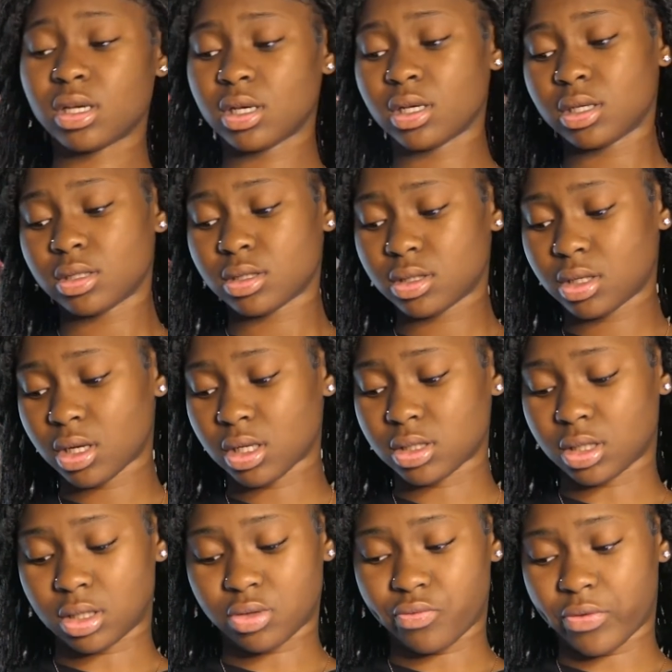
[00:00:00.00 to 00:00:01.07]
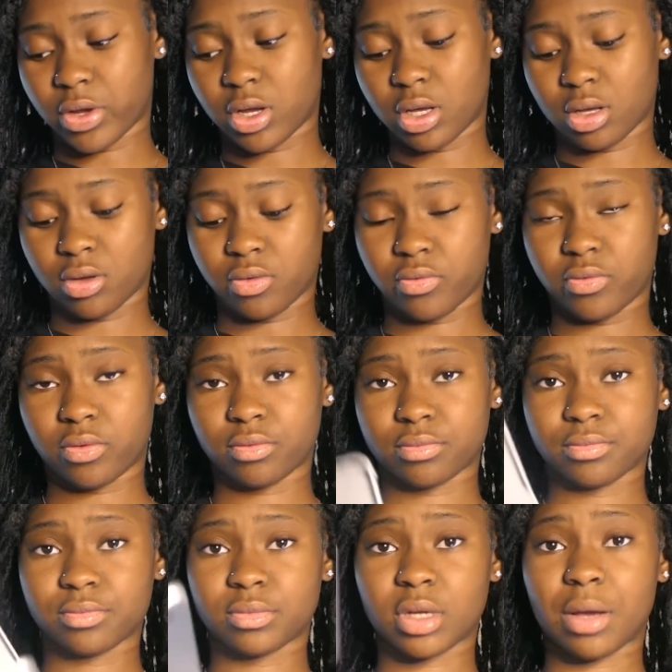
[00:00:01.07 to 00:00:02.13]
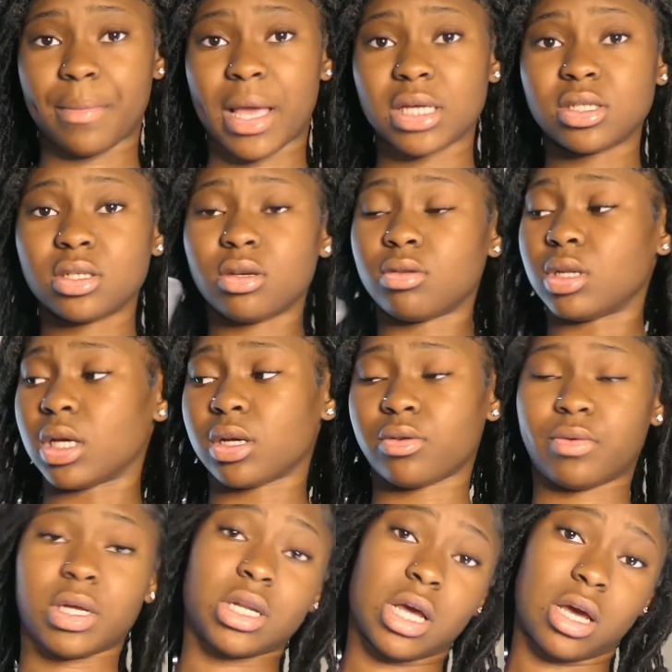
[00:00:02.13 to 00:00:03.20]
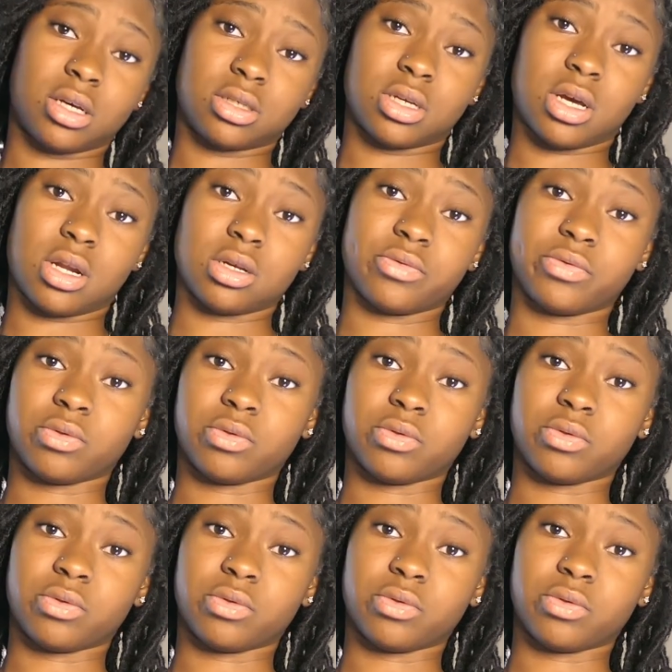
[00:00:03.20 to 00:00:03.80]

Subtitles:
This case is very helpful. I'm actually gonna decorate the outside of